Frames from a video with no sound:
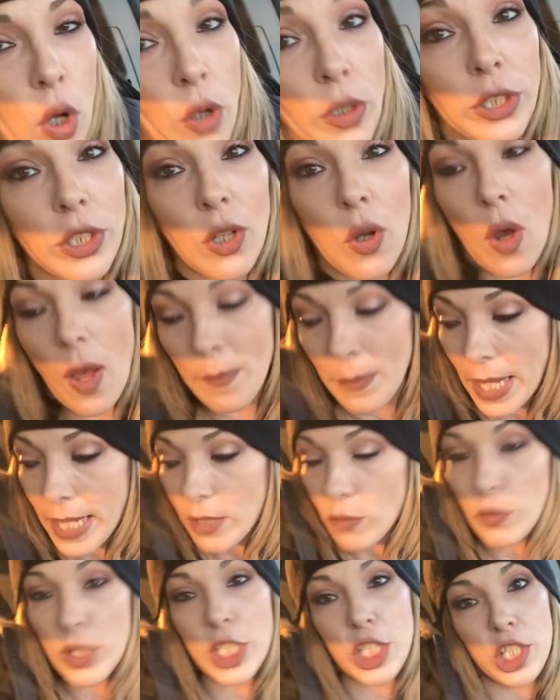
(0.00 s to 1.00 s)
So, you know, I'm
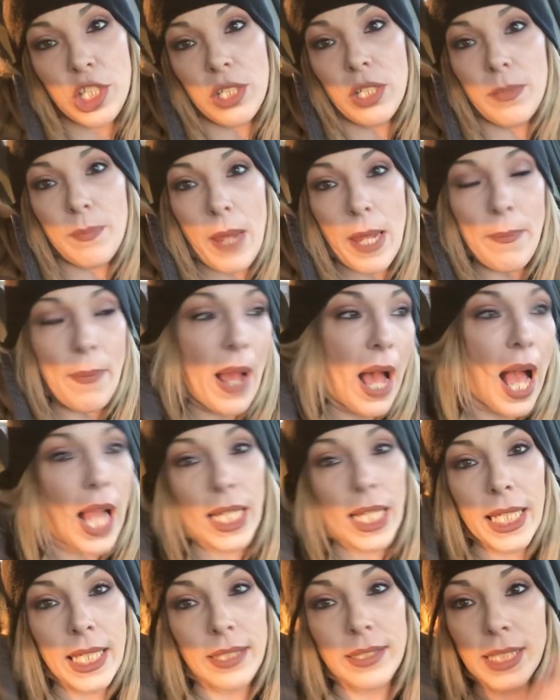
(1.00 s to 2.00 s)
like reaching in my
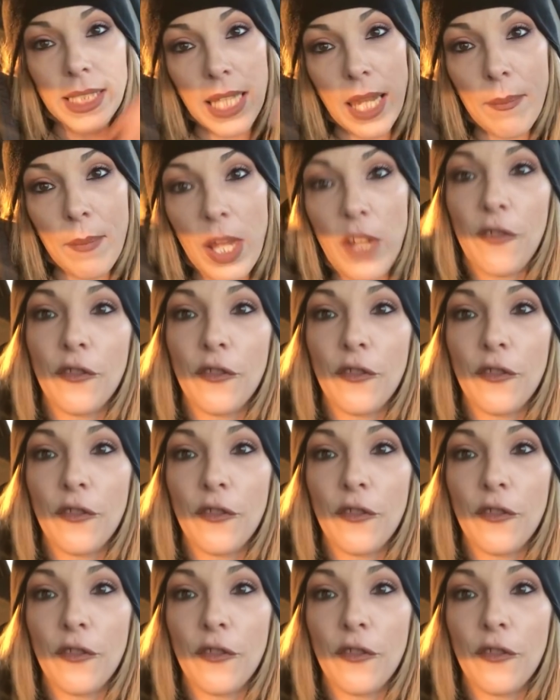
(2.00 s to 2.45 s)
pocket to get my